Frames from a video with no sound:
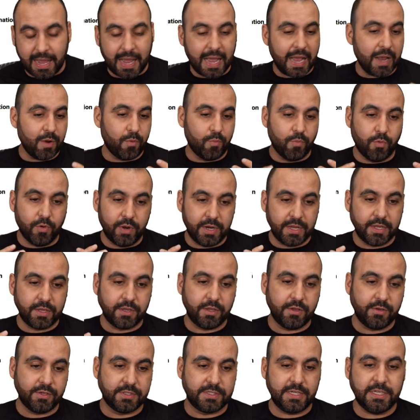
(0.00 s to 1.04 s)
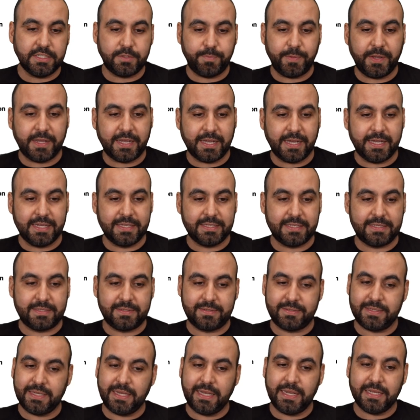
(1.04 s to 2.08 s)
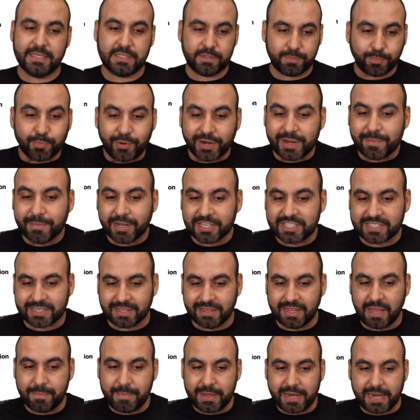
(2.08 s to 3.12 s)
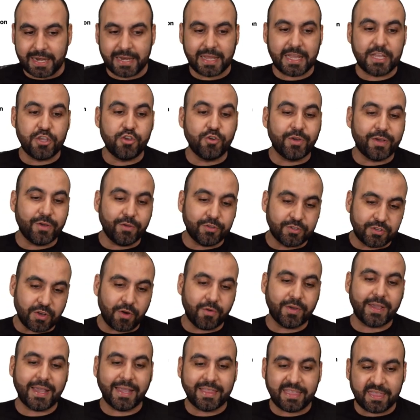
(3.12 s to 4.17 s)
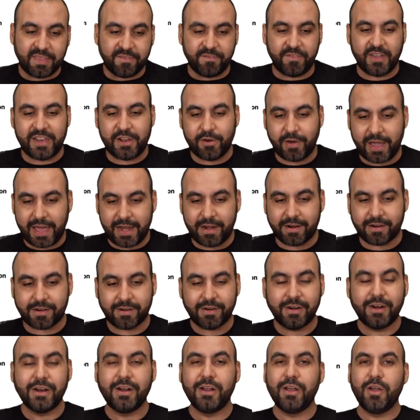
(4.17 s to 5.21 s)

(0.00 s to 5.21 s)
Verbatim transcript: I wouldn't use this because it's pretty much limited and you don't get the video editor,